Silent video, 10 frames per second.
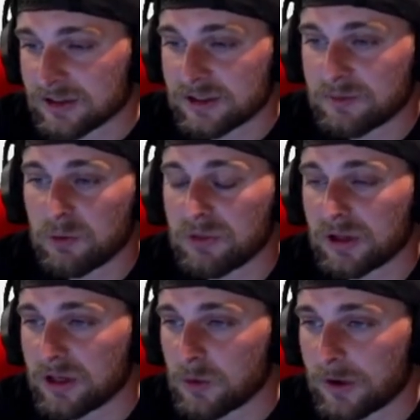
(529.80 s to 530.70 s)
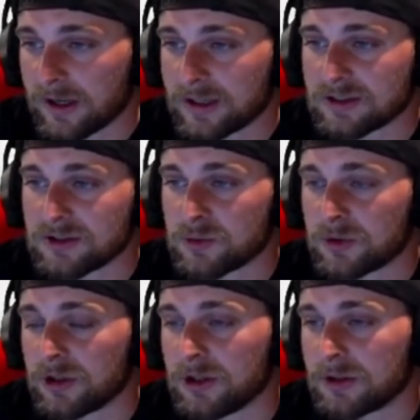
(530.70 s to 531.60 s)
mobility-wise, the Super
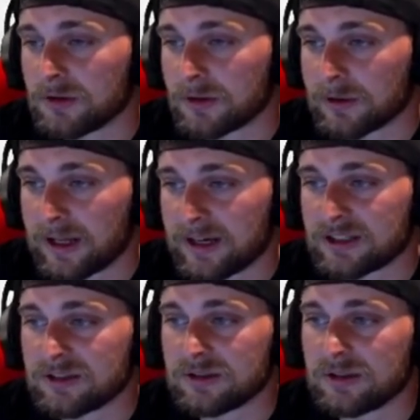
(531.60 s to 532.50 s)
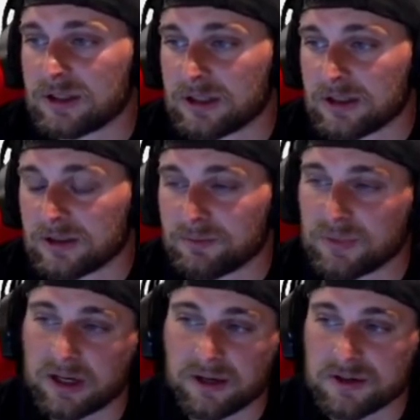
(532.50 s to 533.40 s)
Conqueror lacks
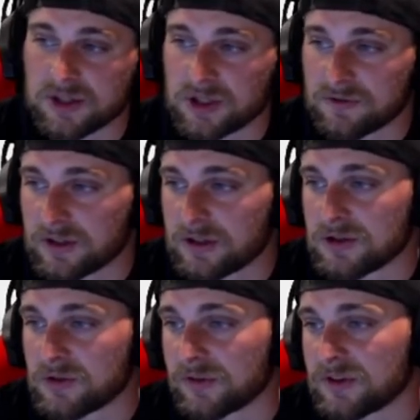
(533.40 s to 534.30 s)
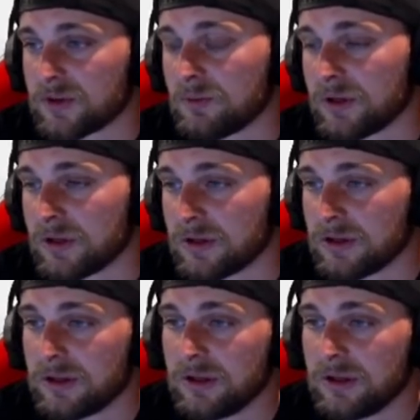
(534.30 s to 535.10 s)
behind the Chieftain, 215B.